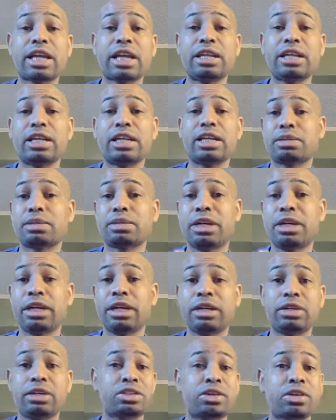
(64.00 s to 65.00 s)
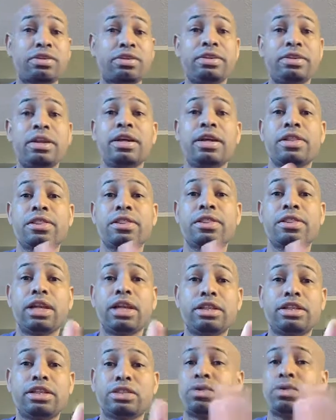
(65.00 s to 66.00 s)
his opinion on certain things
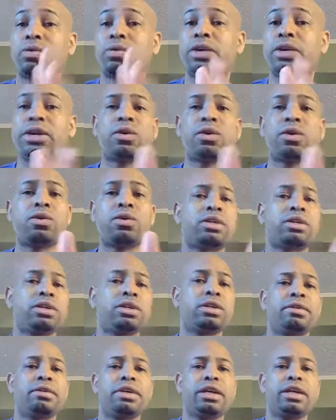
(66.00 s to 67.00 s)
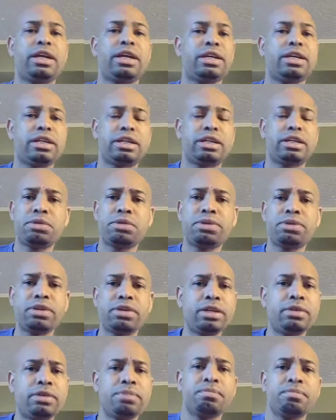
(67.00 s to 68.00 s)
that's going on in the community.
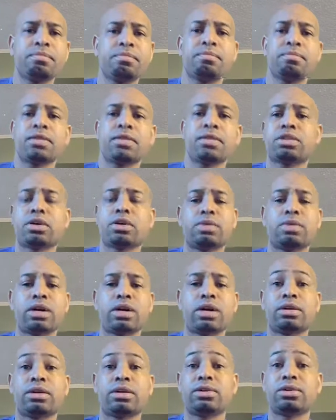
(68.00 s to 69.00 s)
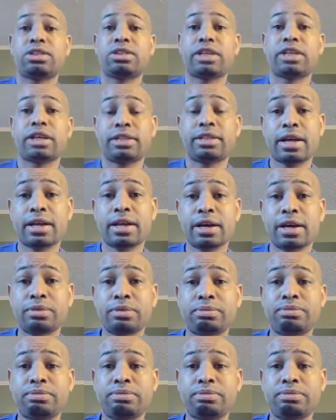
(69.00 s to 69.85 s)
So go check that out.